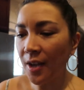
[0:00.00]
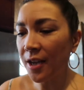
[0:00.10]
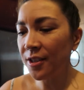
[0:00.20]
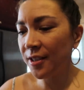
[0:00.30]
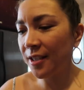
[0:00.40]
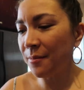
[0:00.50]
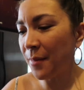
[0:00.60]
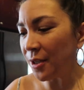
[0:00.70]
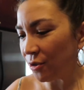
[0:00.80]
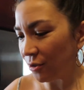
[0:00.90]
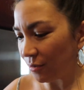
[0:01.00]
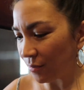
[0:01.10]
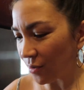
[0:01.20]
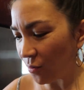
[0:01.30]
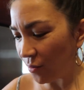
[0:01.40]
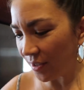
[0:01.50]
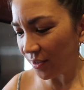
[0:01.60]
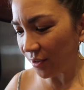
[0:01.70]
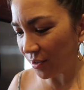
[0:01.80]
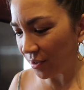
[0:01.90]
I just like the mushrooms. Ooh, this
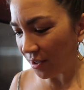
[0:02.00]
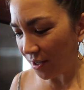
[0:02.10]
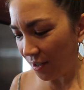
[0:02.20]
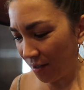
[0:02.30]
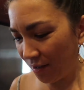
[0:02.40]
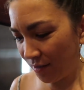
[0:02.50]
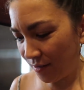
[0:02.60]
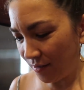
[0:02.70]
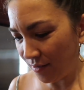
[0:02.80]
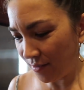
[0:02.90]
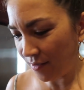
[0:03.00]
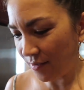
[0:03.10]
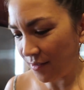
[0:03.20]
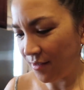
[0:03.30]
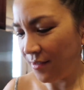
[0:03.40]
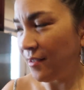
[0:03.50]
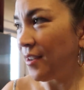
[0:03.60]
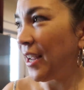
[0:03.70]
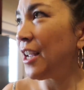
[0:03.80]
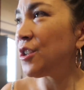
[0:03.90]
looks good.
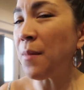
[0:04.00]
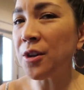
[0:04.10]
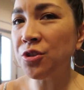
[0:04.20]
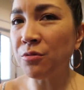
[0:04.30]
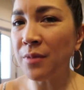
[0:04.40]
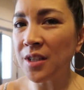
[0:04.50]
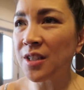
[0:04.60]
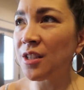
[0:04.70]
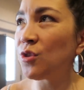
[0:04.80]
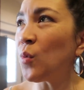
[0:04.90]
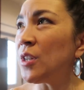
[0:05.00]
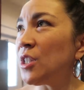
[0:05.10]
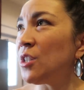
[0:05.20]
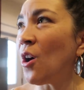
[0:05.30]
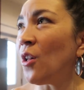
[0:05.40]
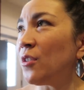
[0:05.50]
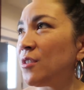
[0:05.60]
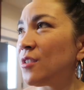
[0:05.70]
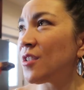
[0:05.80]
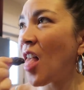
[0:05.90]
Each mushroom is
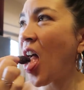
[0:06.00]
$20.